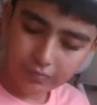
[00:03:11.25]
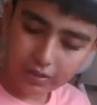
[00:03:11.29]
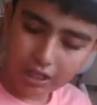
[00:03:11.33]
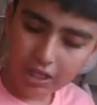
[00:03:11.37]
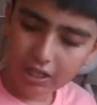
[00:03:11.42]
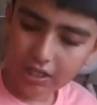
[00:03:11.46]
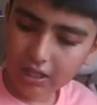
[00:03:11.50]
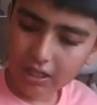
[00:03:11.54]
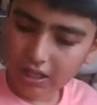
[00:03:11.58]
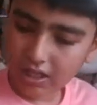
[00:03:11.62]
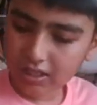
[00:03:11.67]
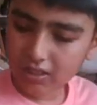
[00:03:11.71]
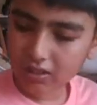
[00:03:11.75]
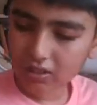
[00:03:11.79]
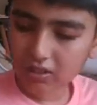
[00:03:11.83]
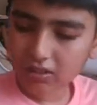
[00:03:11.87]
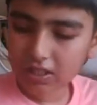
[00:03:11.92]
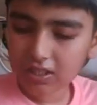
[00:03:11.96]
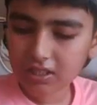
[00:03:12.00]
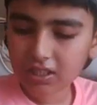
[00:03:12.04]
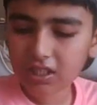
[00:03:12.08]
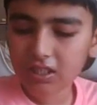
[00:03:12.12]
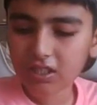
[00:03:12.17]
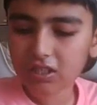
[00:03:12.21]

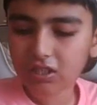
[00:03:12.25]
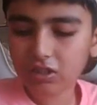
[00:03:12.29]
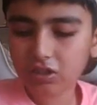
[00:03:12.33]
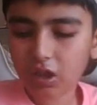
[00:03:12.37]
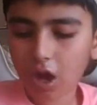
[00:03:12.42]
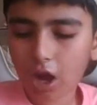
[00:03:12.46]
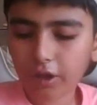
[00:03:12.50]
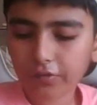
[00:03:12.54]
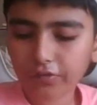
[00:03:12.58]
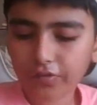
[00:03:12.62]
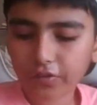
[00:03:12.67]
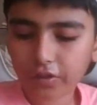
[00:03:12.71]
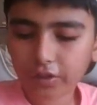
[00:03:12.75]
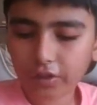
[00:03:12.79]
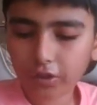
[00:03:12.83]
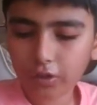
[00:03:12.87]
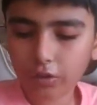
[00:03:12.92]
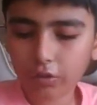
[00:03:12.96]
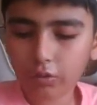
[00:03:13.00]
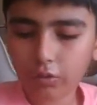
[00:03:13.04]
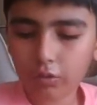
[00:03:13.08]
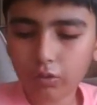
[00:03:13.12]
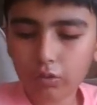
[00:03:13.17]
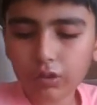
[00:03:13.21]
This is not for
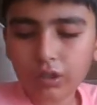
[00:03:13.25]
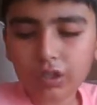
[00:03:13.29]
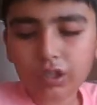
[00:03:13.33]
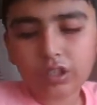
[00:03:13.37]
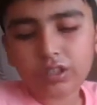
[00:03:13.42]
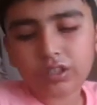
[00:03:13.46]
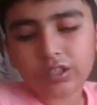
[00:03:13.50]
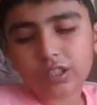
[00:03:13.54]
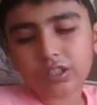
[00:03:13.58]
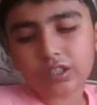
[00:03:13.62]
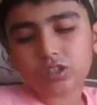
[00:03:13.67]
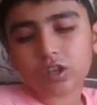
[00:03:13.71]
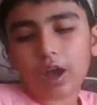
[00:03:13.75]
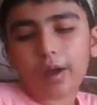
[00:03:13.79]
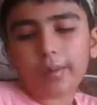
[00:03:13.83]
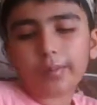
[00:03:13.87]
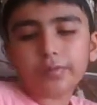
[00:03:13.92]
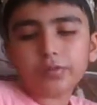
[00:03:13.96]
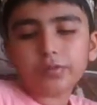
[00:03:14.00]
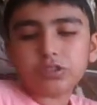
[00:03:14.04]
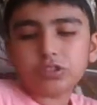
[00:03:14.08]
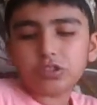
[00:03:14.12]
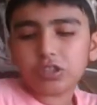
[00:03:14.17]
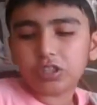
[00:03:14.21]
you. This
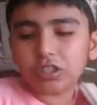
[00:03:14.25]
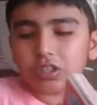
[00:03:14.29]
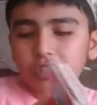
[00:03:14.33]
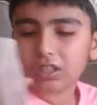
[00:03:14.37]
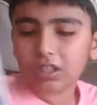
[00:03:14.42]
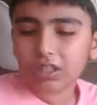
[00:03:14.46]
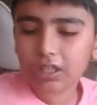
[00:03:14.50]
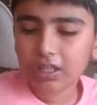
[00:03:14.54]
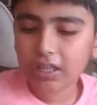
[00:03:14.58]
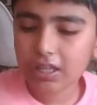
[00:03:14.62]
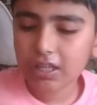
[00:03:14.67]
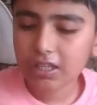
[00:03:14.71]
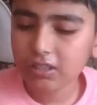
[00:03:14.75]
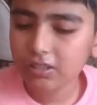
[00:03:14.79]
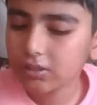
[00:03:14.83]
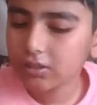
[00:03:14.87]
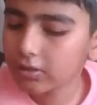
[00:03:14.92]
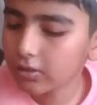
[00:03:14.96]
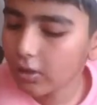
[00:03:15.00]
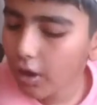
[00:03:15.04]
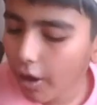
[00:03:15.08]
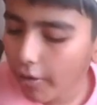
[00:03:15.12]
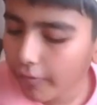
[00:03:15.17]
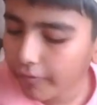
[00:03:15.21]
opportunity is
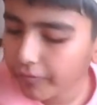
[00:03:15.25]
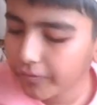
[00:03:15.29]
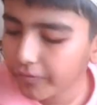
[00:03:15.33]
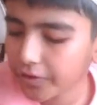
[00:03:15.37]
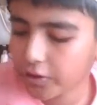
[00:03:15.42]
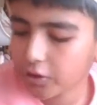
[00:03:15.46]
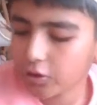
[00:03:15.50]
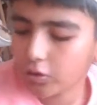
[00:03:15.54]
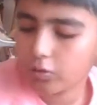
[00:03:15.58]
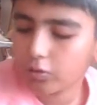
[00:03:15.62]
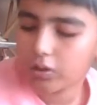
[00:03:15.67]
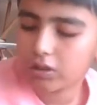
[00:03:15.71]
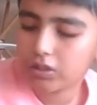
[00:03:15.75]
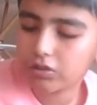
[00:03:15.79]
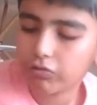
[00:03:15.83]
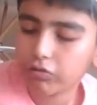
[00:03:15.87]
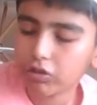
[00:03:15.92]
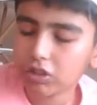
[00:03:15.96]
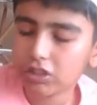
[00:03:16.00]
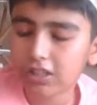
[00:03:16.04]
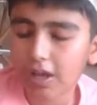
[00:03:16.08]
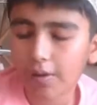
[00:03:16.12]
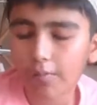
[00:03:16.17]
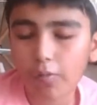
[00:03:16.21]
not for you, it's
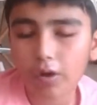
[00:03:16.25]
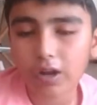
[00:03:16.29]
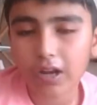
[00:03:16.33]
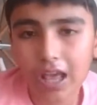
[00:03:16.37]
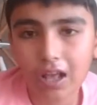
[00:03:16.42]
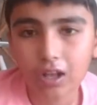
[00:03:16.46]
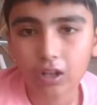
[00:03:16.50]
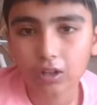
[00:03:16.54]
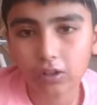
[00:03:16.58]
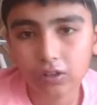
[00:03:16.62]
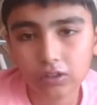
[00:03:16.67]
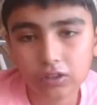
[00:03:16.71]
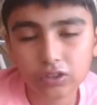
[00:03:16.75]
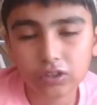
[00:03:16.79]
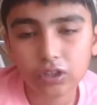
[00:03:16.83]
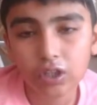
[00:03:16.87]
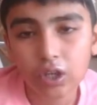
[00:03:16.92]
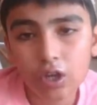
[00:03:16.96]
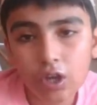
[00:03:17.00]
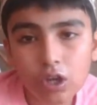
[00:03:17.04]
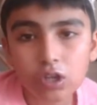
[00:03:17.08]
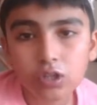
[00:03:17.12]
for someone else.